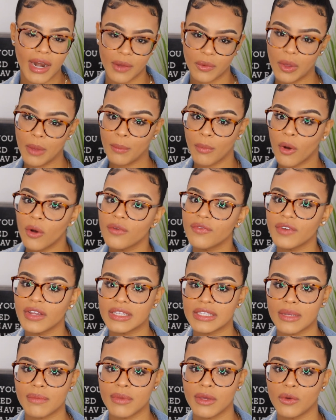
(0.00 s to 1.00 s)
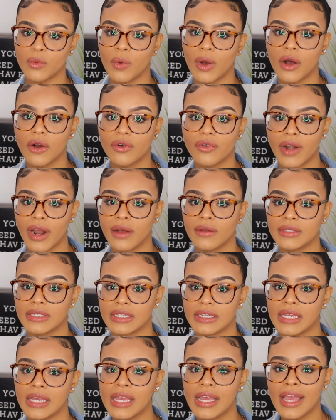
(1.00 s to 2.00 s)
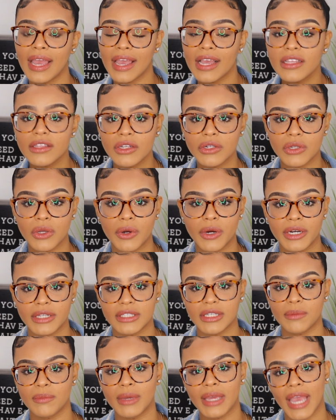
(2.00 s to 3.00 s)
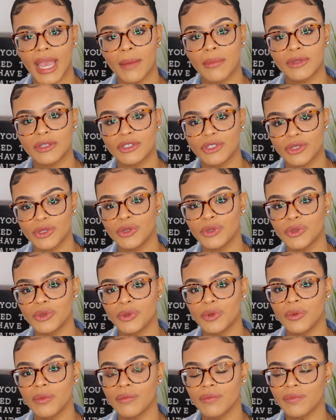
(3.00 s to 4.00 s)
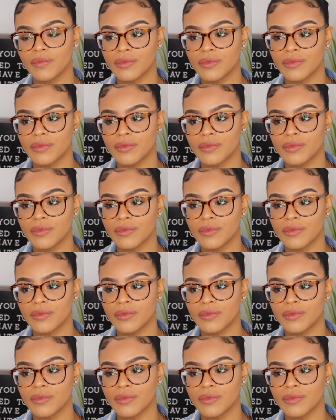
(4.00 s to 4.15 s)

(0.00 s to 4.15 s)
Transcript: And we both need to be well-grounded in the Lord to be able to